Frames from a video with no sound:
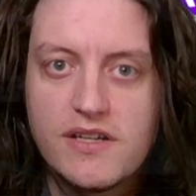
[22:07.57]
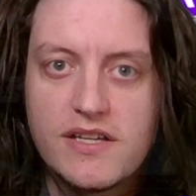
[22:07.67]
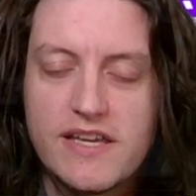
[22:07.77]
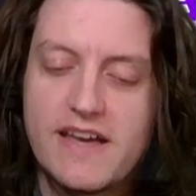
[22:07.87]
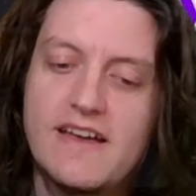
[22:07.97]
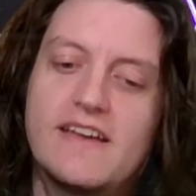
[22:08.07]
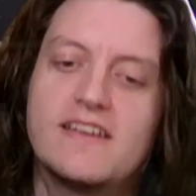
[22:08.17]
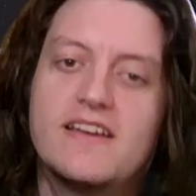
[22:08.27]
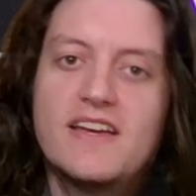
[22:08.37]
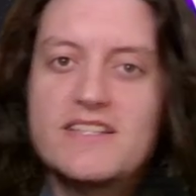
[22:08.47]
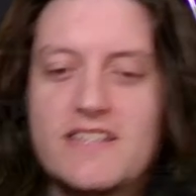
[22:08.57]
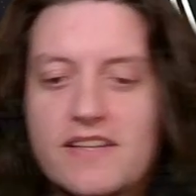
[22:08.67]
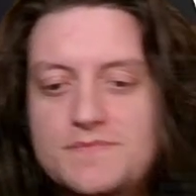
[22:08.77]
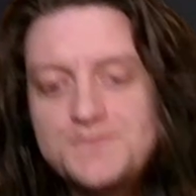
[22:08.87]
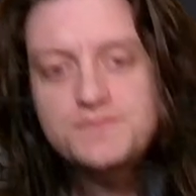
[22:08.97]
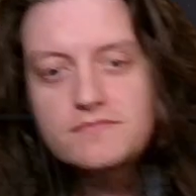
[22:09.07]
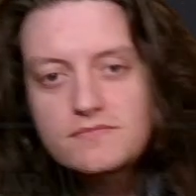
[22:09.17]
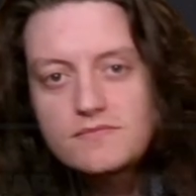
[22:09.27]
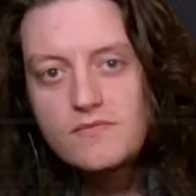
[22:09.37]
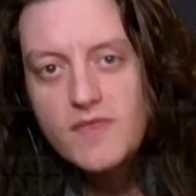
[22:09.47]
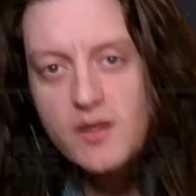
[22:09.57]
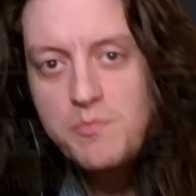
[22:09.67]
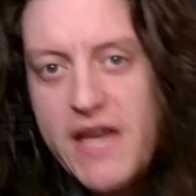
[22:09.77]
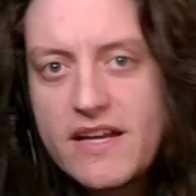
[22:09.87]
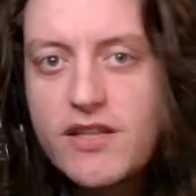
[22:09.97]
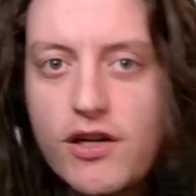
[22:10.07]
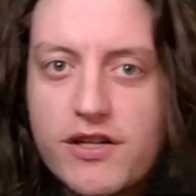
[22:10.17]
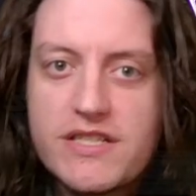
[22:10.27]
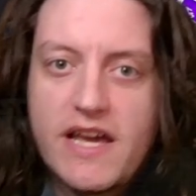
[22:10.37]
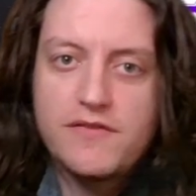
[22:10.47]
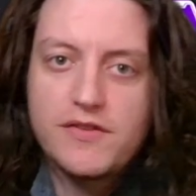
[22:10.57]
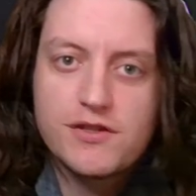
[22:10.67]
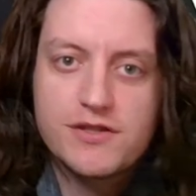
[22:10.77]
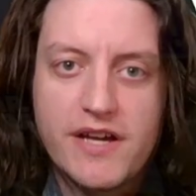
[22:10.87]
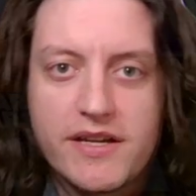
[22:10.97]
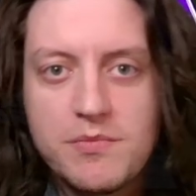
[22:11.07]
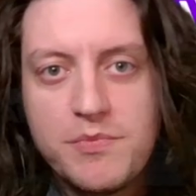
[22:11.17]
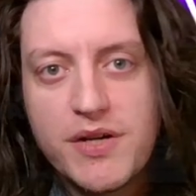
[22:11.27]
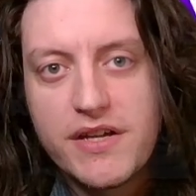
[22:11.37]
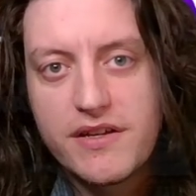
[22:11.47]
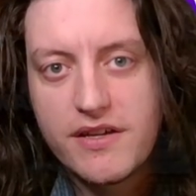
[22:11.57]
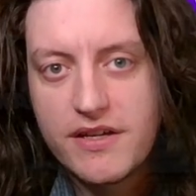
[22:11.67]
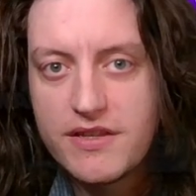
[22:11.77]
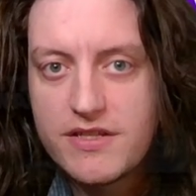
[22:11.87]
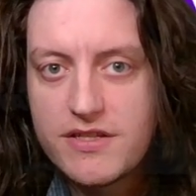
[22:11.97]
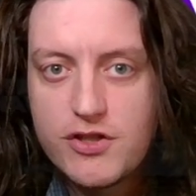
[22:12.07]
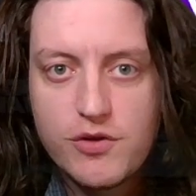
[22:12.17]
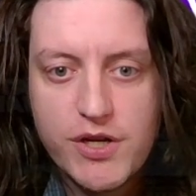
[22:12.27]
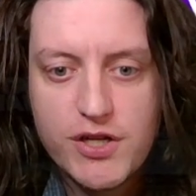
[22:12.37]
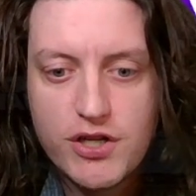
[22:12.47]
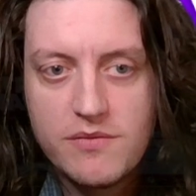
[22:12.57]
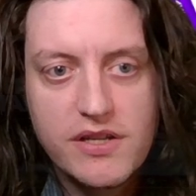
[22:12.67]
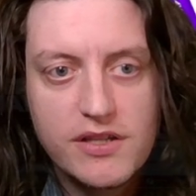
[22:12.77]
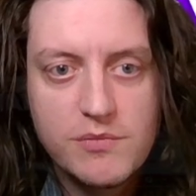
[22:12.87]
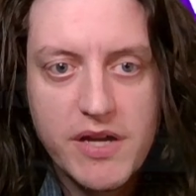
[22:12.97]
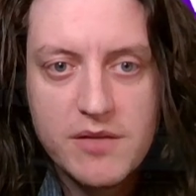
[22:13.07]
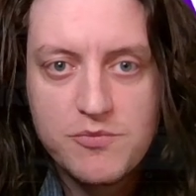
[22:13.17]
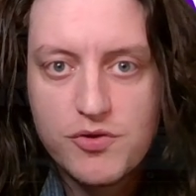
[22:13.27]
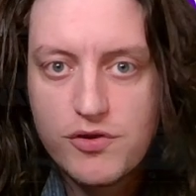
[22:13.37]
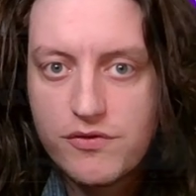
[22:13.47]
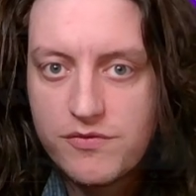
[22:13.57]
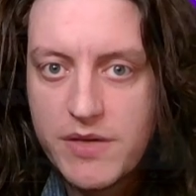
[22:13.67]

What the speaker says: Yeah. See, bad card to have in your deck, but in this situation, it might prove